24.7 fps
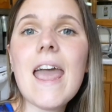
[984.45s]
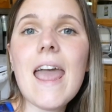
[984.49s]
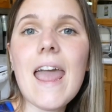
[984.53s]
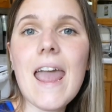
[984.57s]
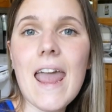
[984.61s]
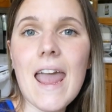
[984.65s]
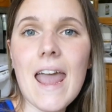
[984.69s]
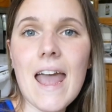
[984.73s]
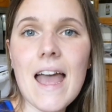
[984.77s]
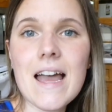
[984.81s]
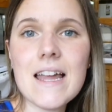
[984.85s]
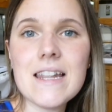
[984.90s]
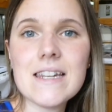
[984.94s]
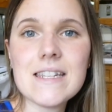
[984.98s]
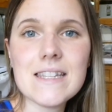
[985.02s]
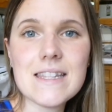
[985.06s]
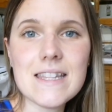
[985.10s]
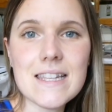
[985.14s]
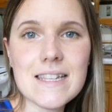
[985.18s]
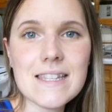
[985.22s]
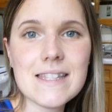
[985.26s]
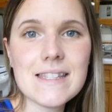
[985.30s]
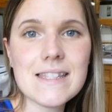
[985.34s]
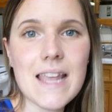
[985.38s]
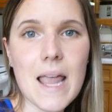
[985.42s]
And
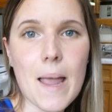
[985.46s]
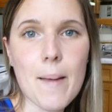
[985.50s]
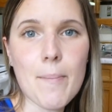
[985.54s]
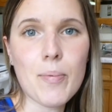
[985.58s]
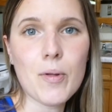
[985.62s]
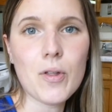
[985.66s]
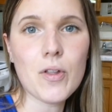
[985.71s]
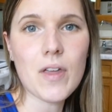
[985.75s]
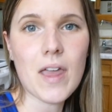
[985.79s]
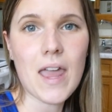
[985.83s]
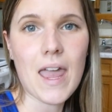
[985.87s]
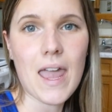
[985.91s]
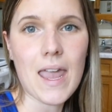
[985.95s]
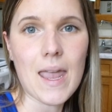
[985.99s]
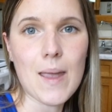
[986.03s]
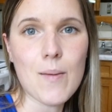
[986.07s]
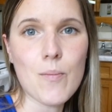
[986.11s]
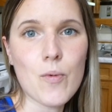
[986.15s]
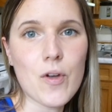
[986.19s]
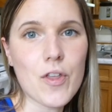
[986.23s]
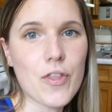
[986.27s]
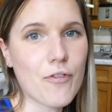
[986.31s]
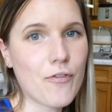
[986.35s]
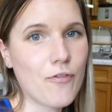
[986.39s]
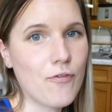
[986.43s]
this sample came
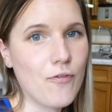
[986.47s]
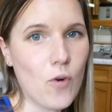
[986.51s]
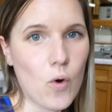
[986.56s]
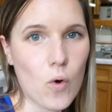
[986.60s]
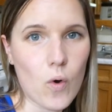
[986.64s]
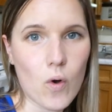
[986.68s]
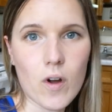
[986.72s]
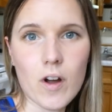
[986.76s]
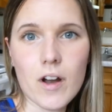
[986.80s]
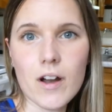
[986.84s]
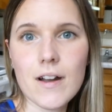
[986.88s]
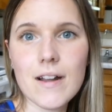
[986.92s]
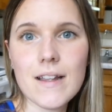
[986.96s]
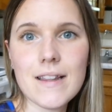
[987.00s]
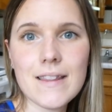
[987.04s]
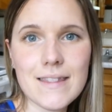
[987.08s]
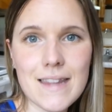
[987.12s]
with 4